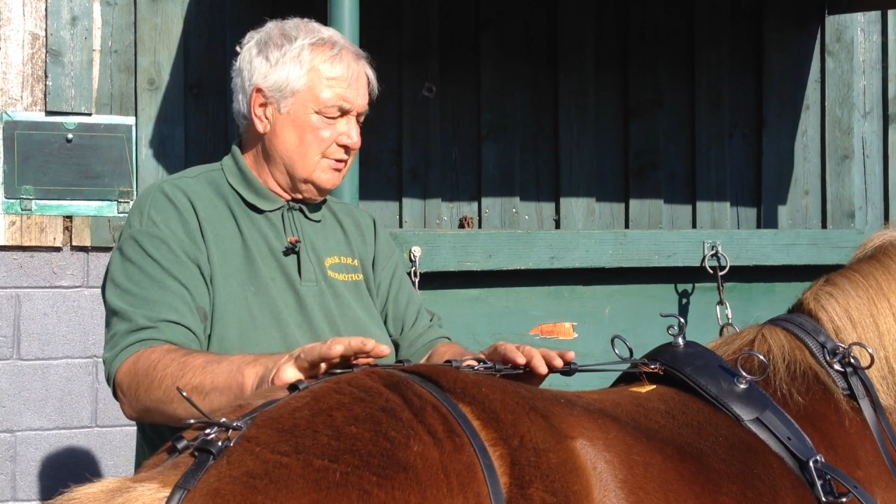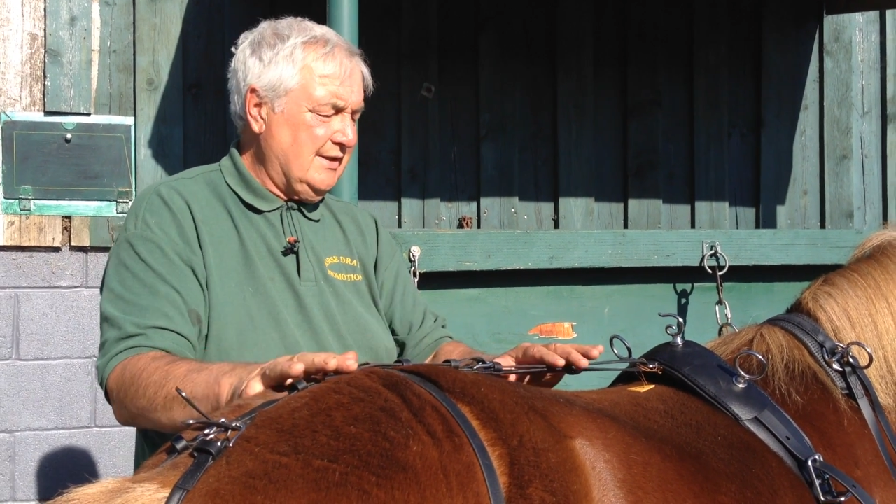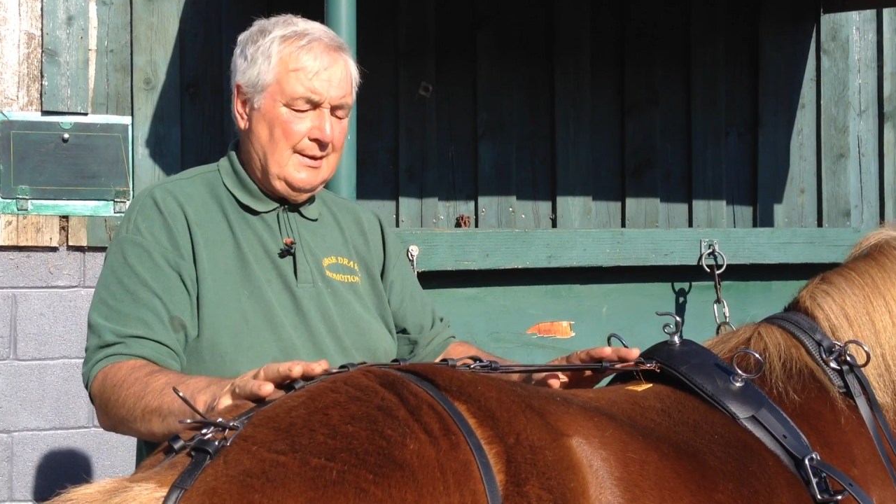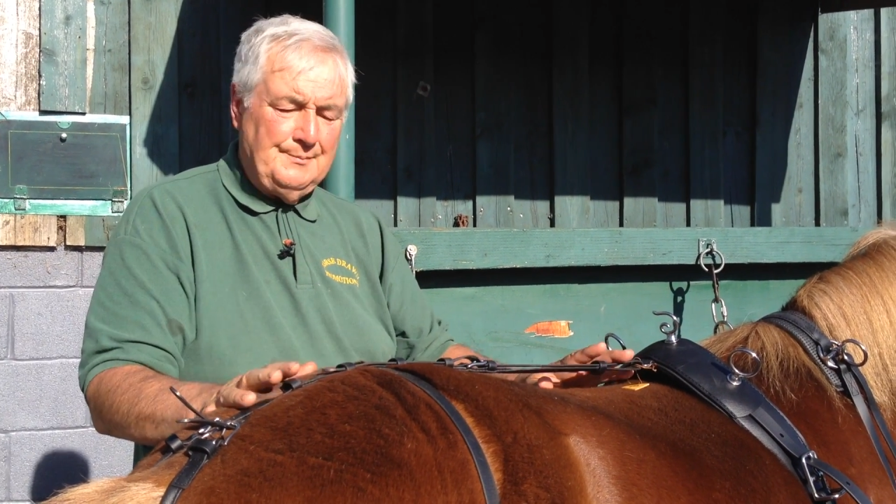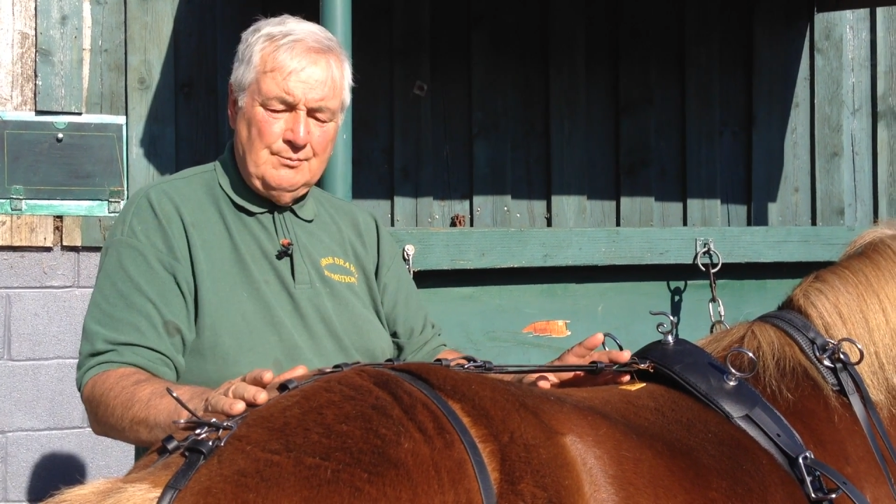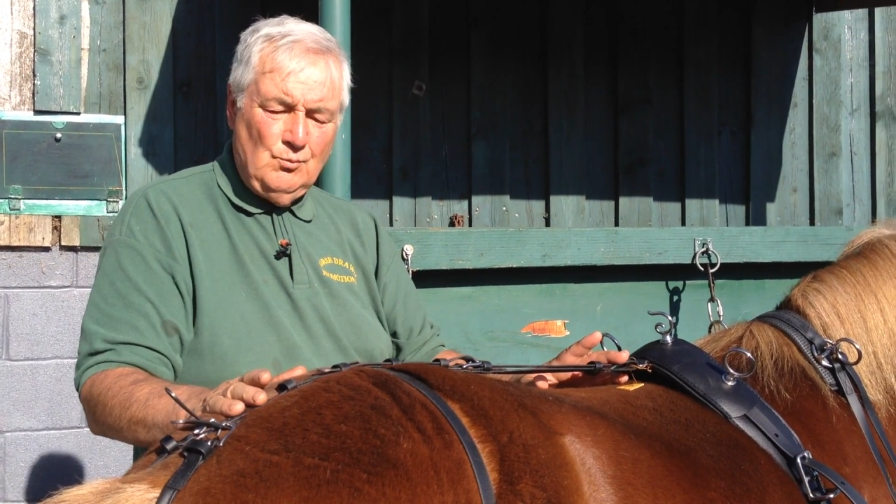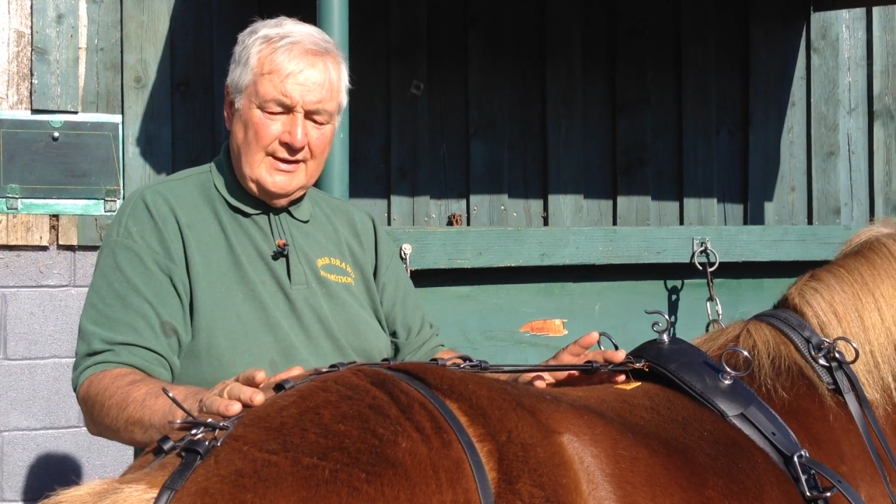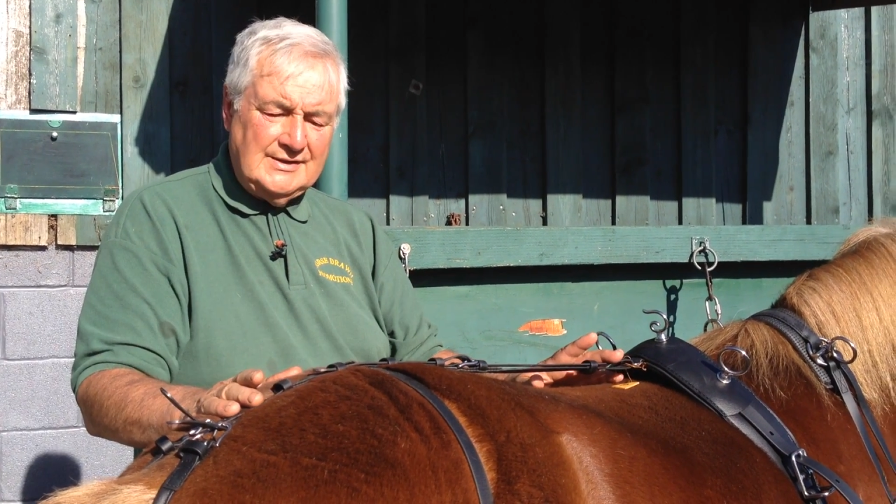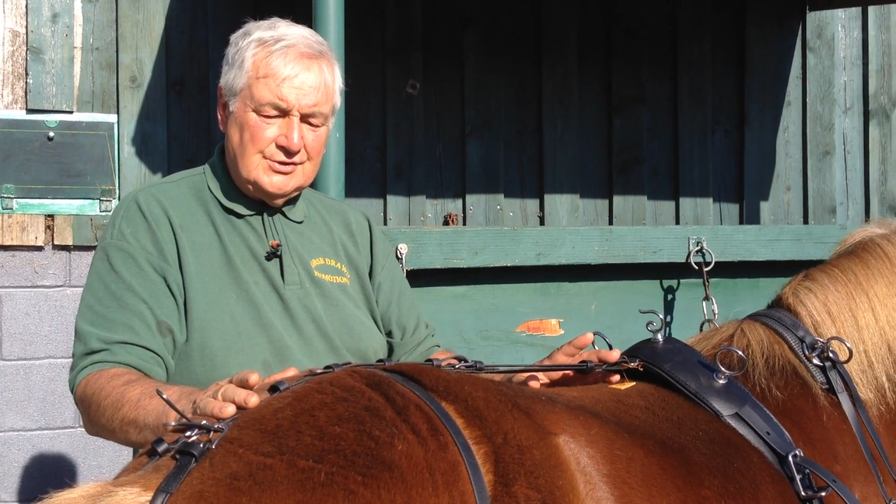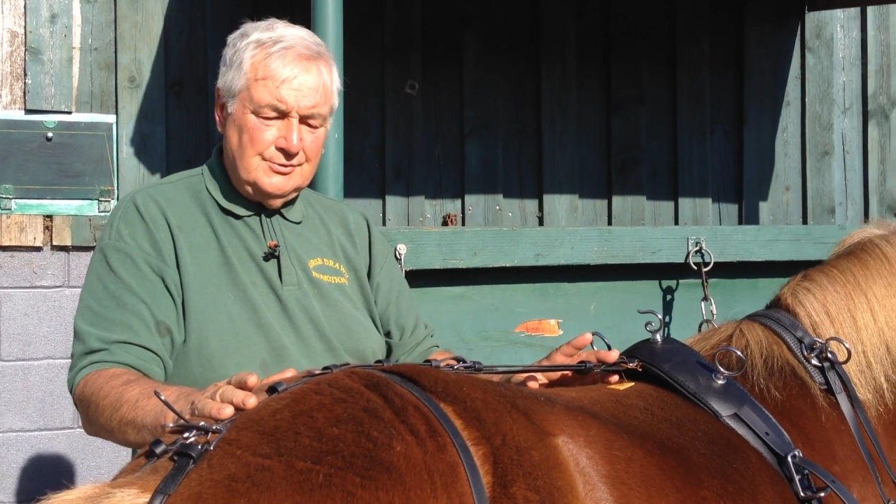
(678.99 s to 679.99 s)
that had been
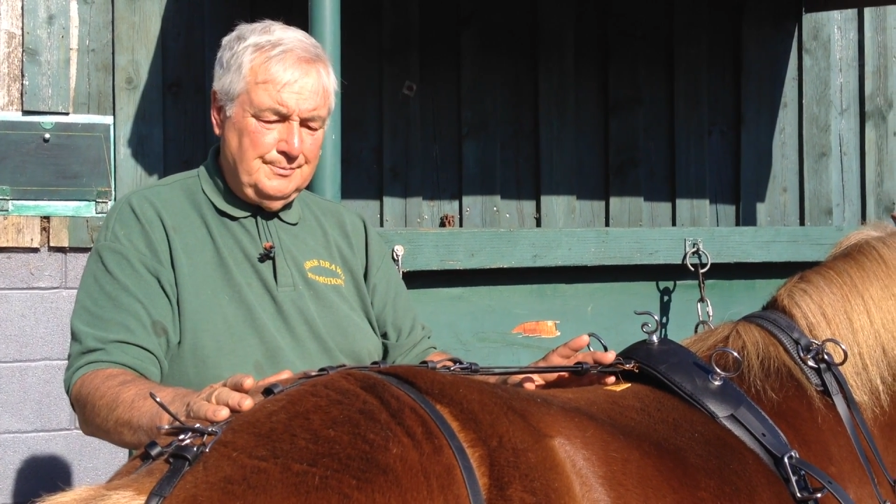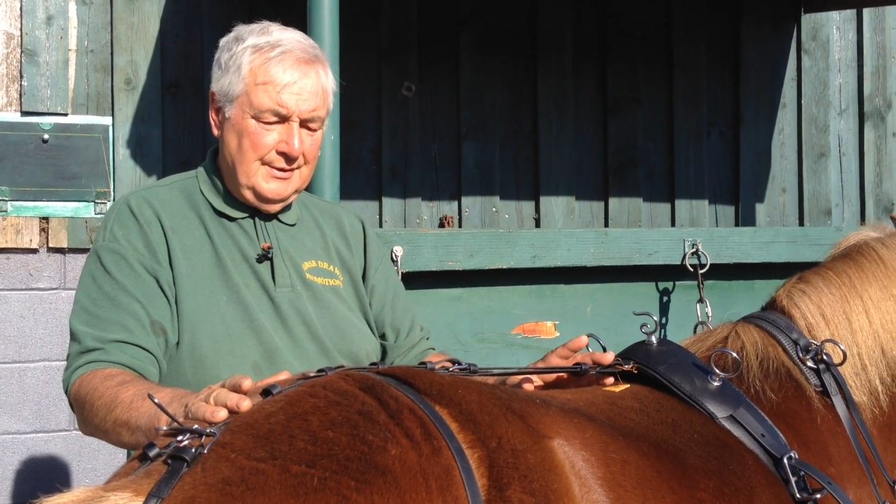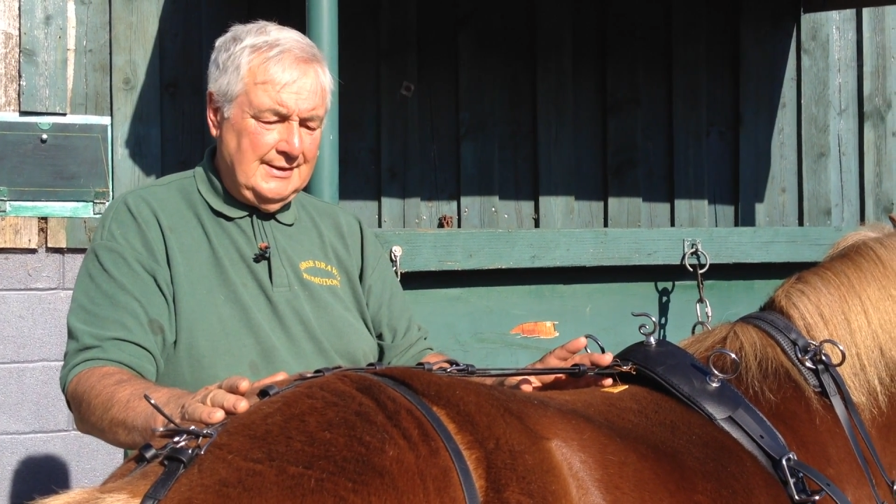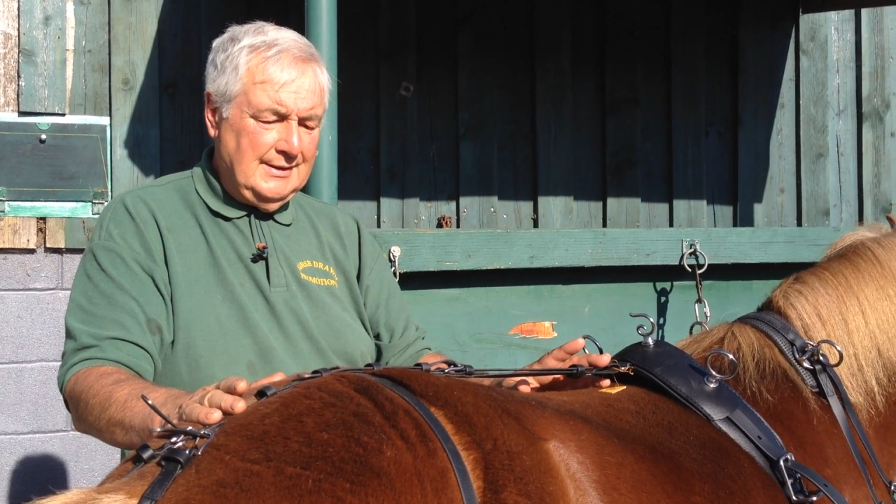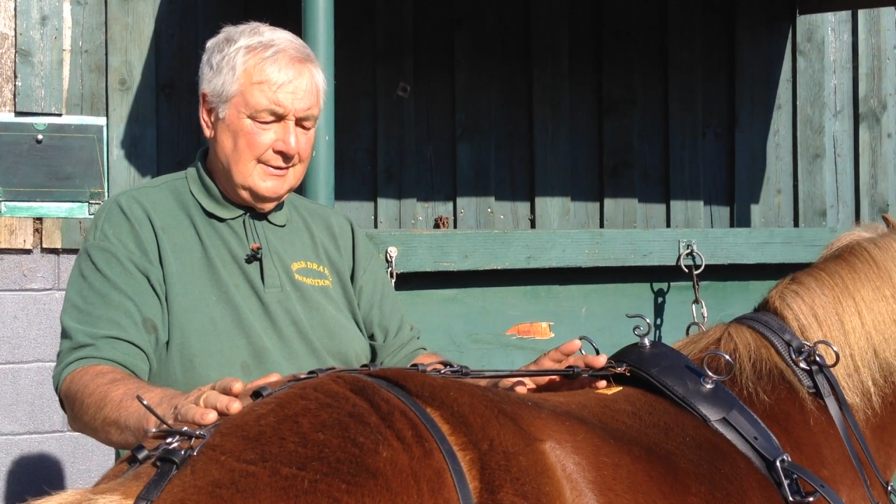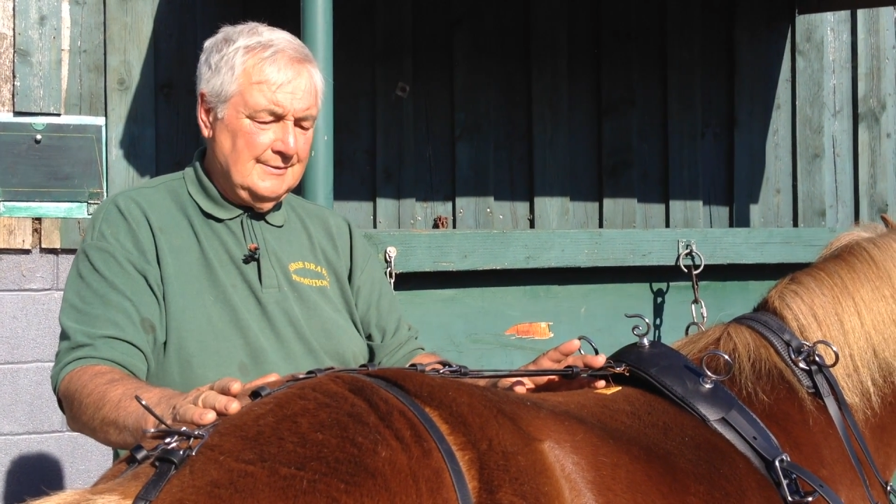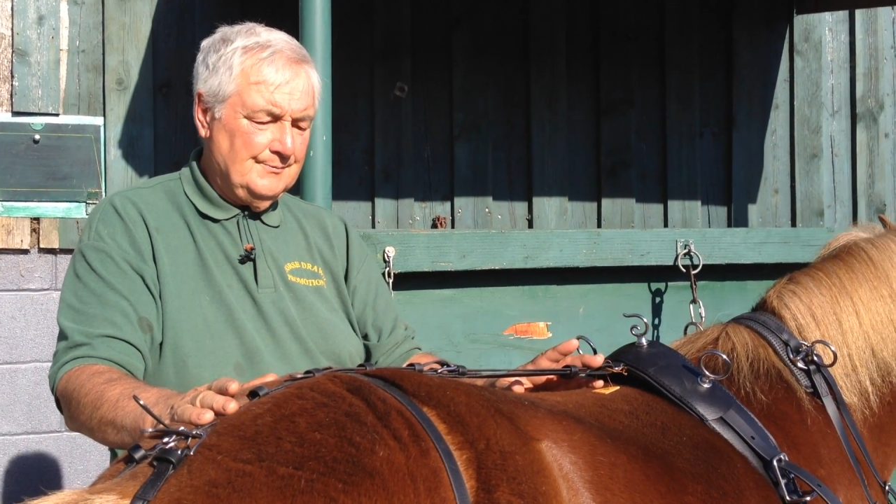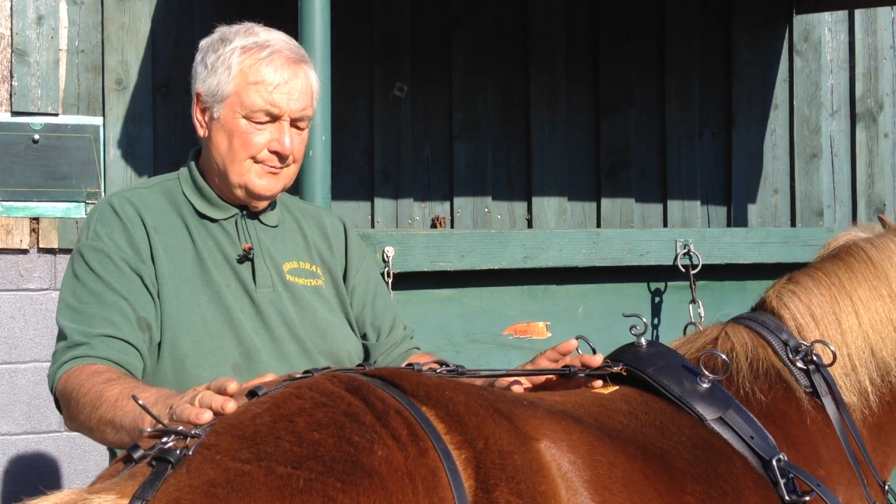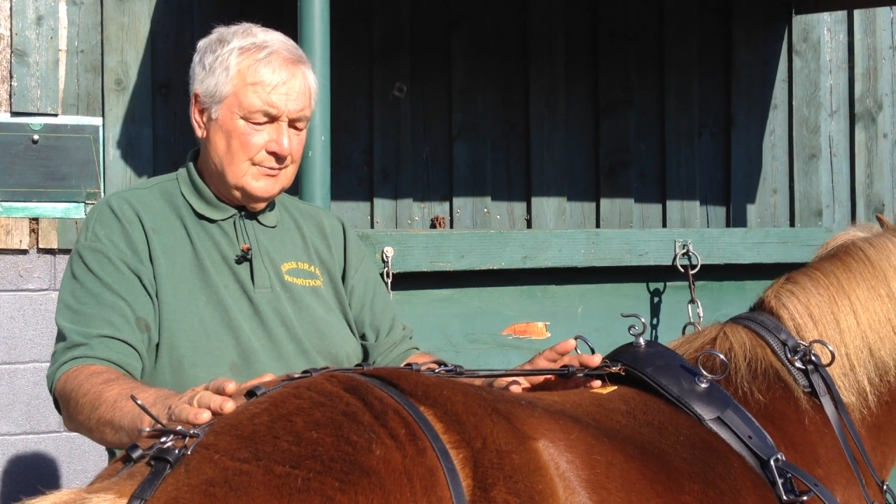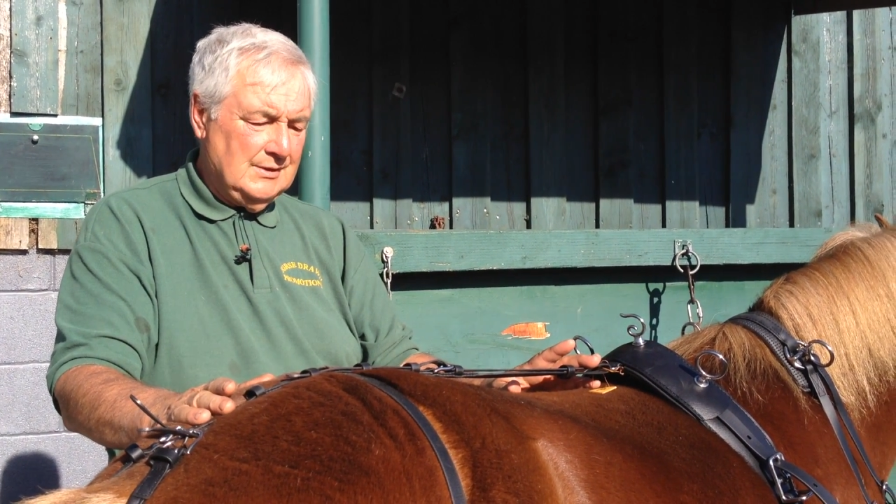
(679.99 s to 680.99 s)
way too big,
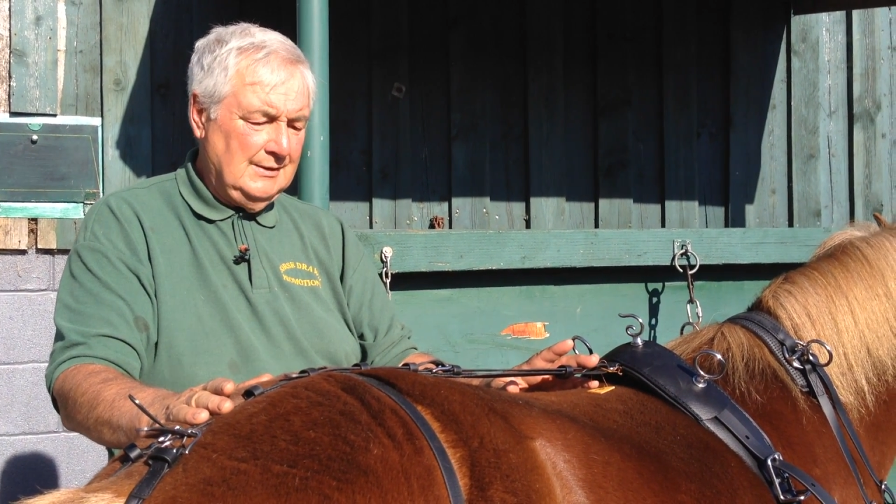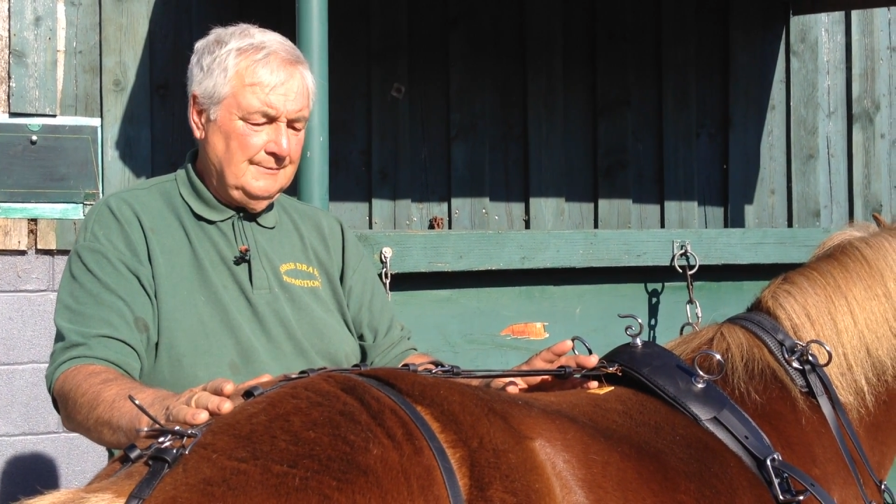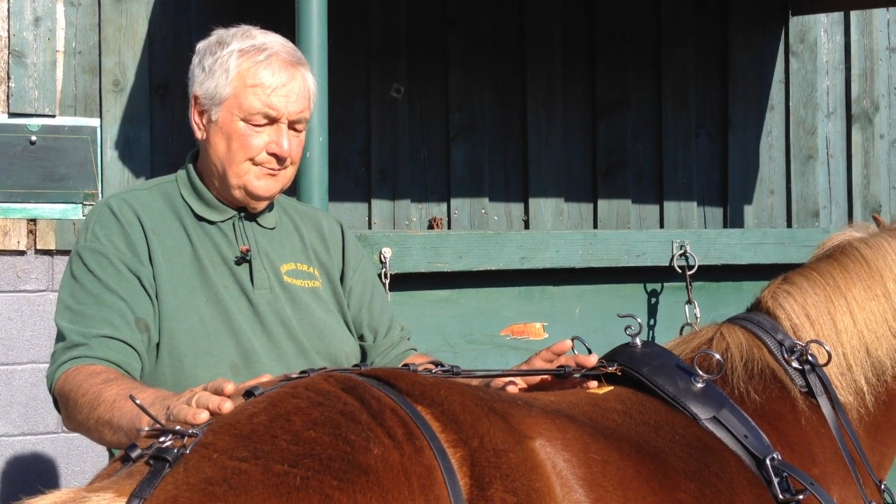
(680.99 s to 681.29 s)
yeah?